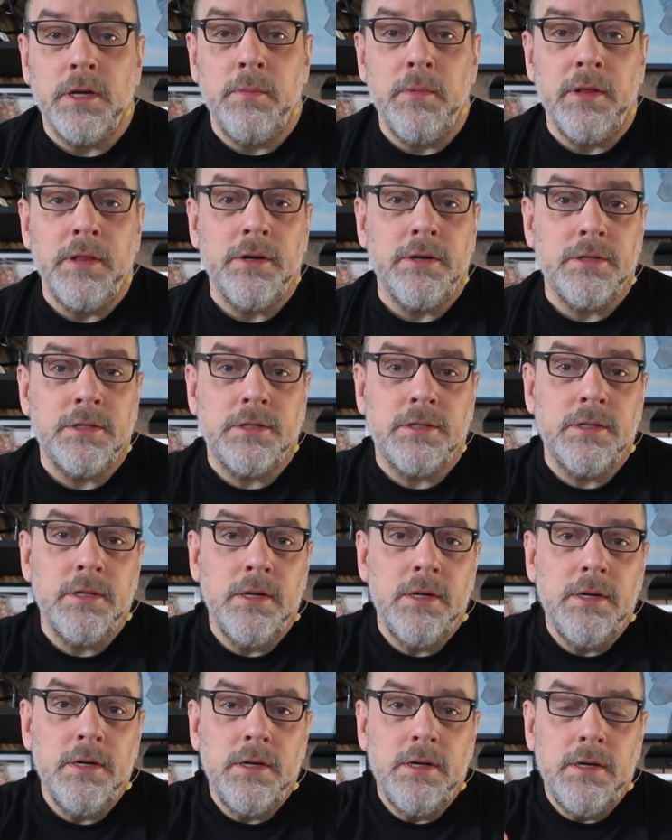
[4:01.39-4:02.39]
I mean, there's
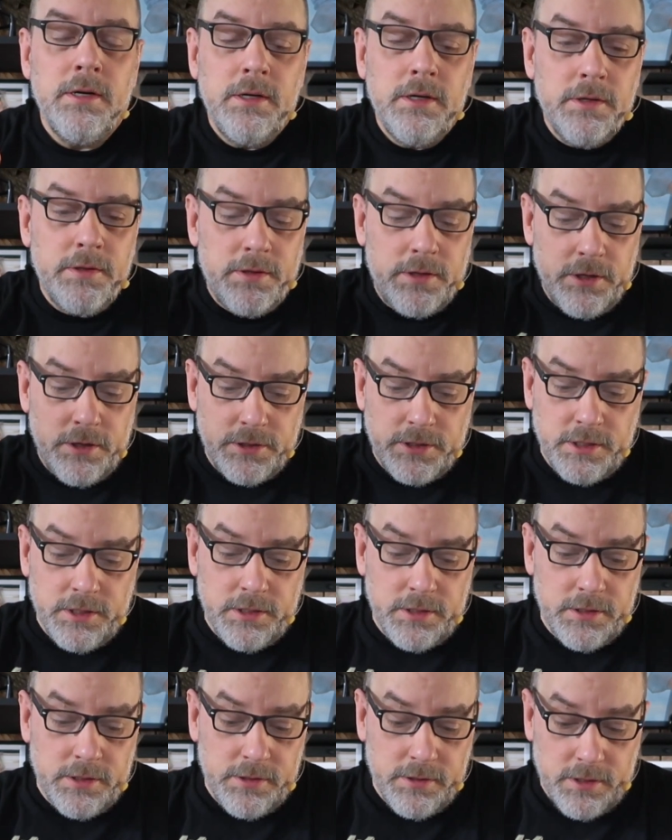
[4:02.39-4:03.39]
a
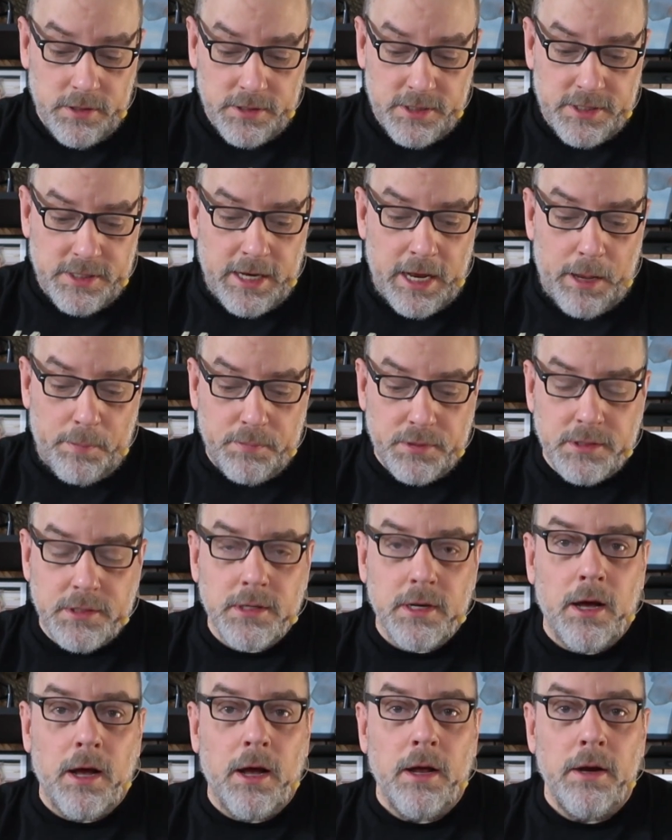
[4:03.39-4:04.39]

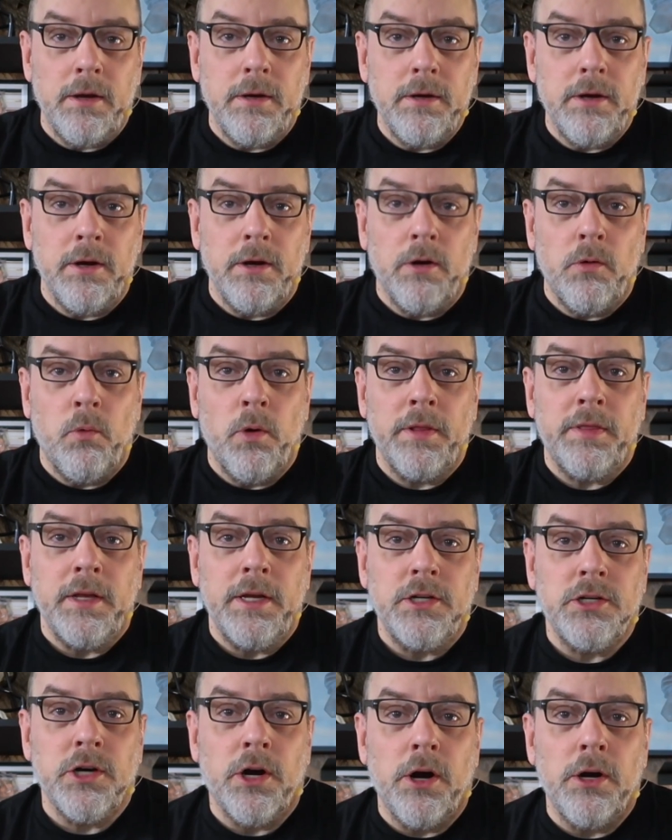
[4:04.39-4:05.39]
steps on what they
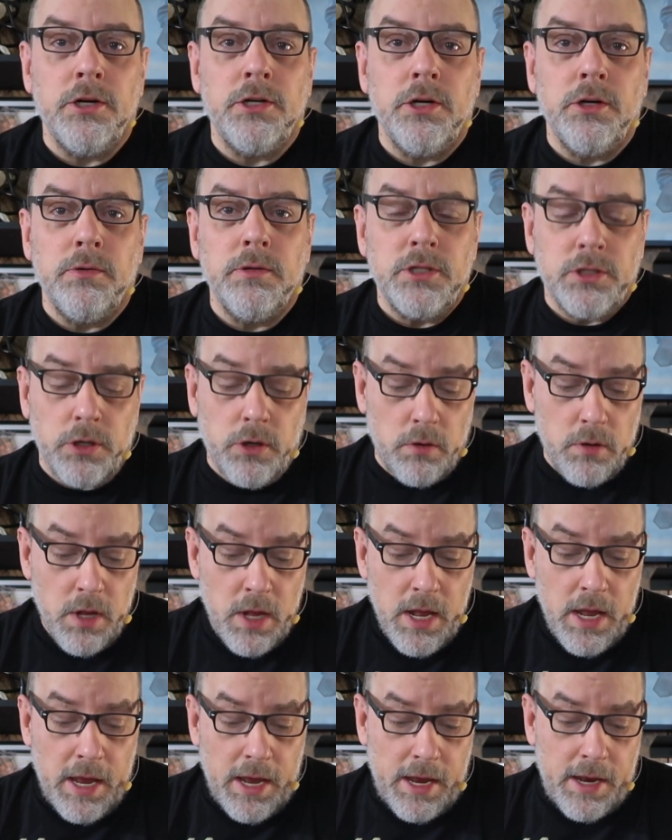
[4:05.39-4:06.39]
charge you,
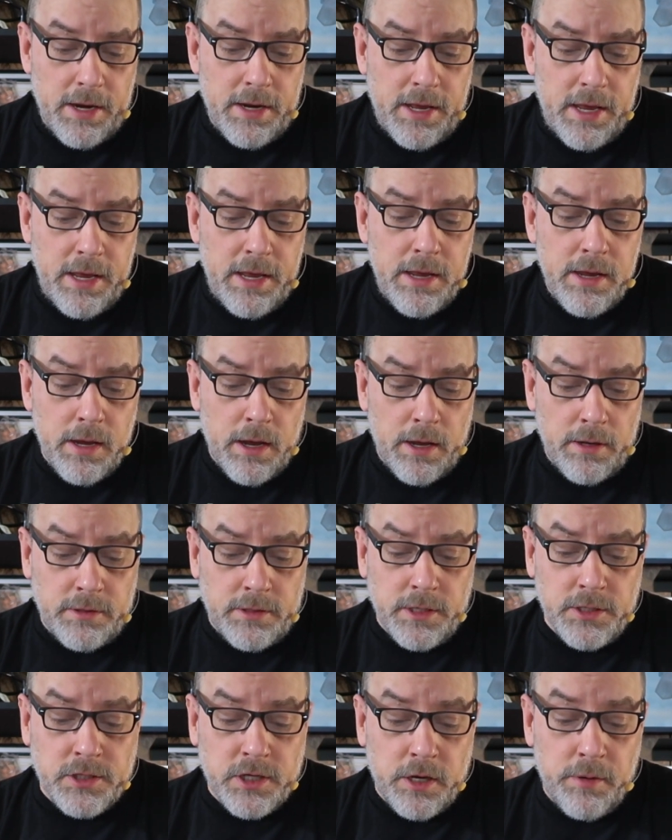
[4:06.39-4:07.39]
and he
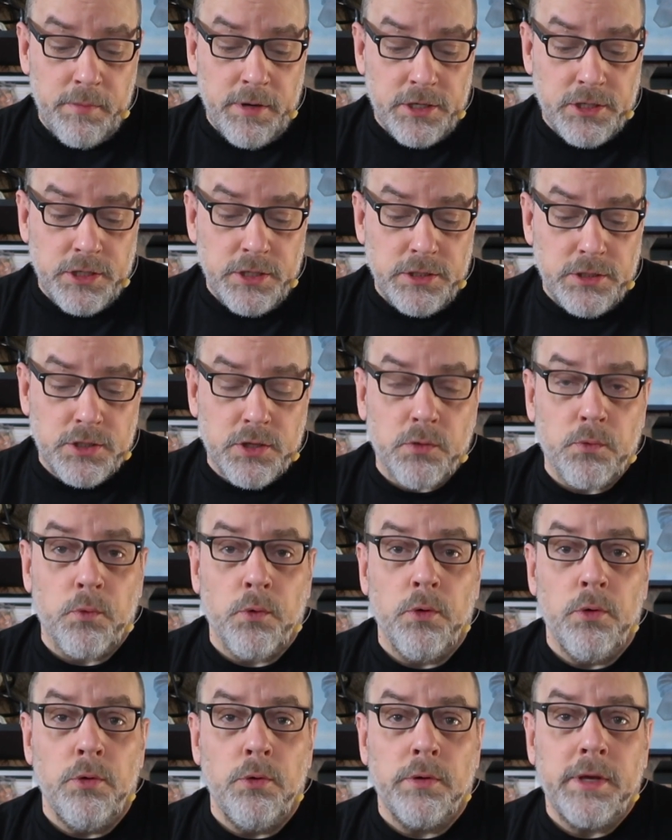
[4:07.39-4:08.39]
does commissions
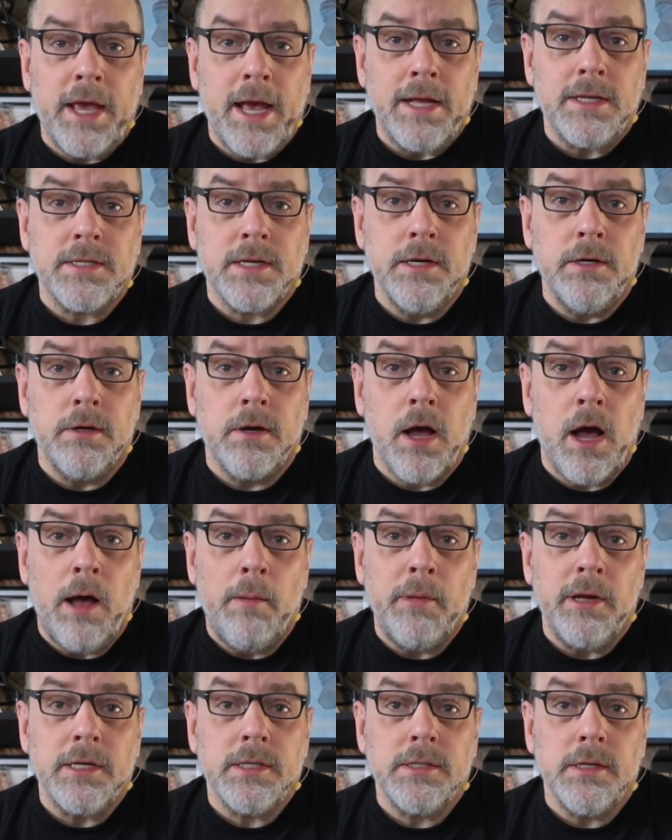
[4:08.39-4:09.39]
through Catskill
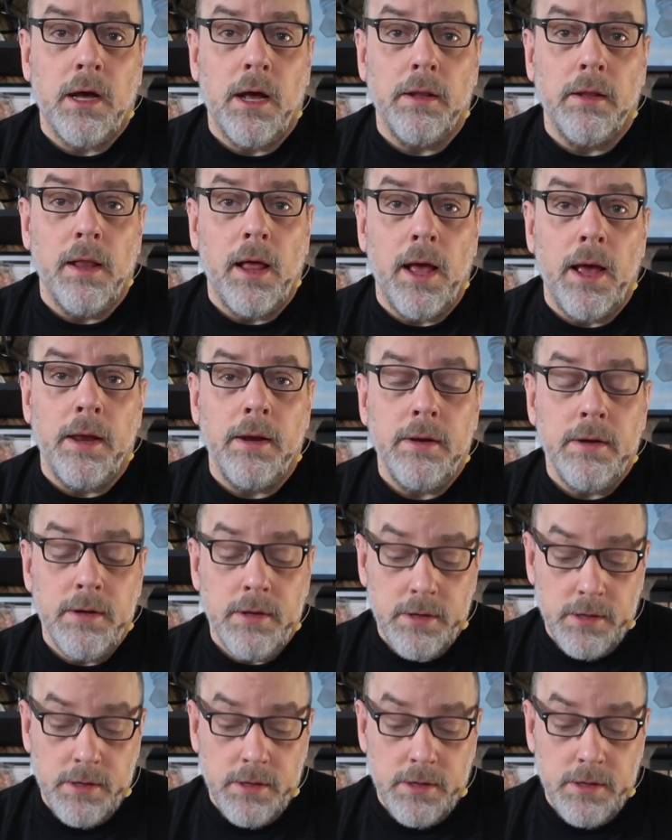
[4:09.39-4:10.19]
Comics online.